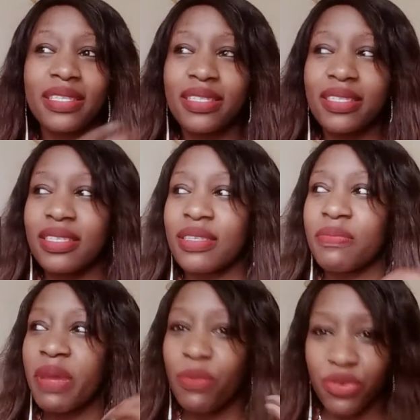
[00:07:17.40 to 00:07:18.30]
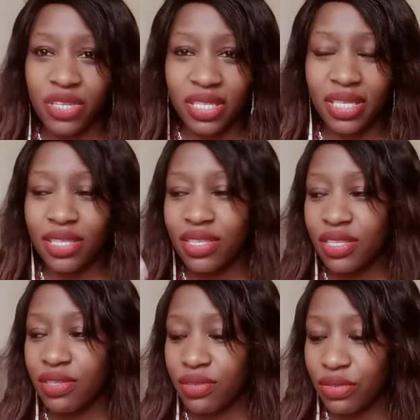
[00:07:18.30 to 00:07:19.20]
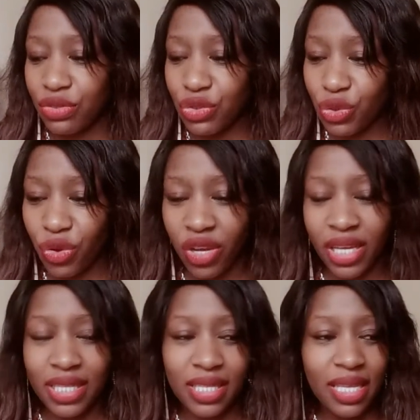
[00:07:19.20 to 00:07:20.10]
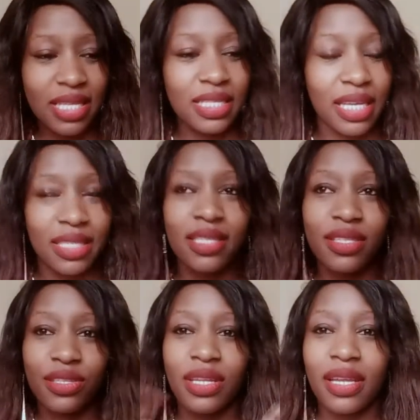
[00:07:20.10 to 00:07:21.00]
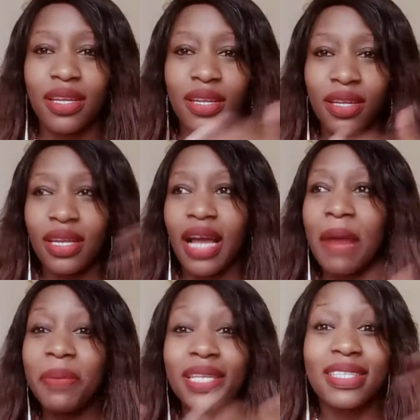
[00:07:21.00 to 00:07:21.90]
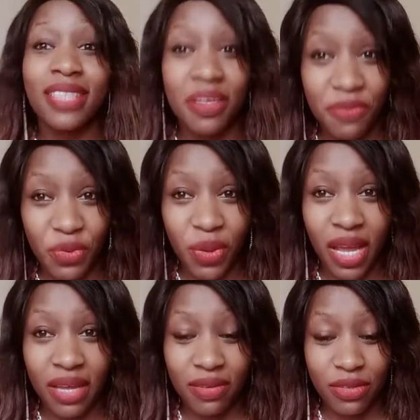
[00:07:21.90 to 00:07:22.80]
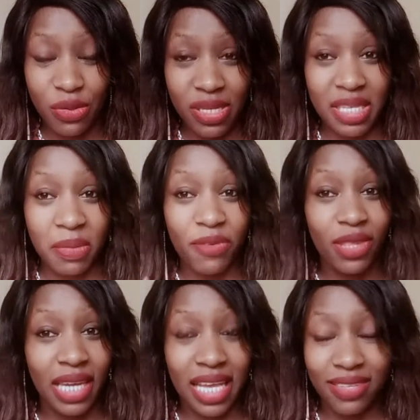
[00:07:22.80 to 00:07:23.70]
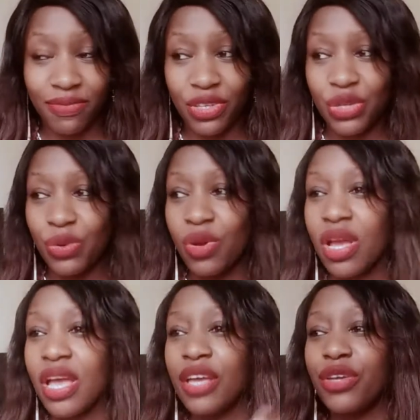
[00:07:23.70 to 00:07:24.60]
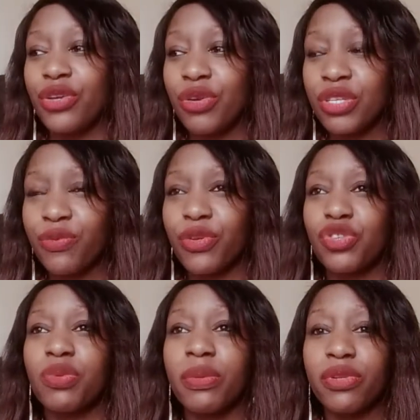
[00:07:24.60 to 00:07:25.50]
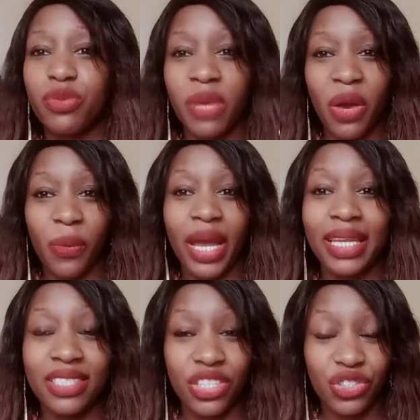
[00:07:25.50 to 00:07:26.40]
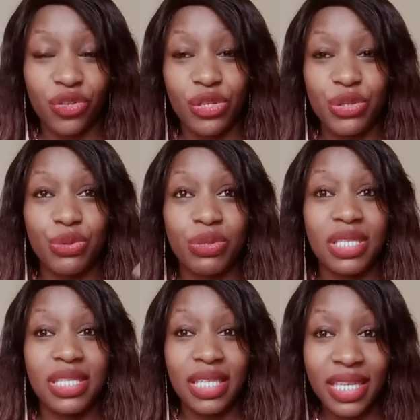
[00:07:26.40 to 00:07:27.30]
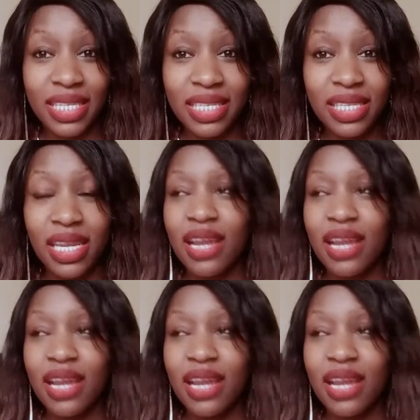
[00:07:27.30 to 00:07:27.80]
is memories, it's joy, it's things that happiness is everywhere. To some even the last video, it's for you to be able to be aware and intentional to see it.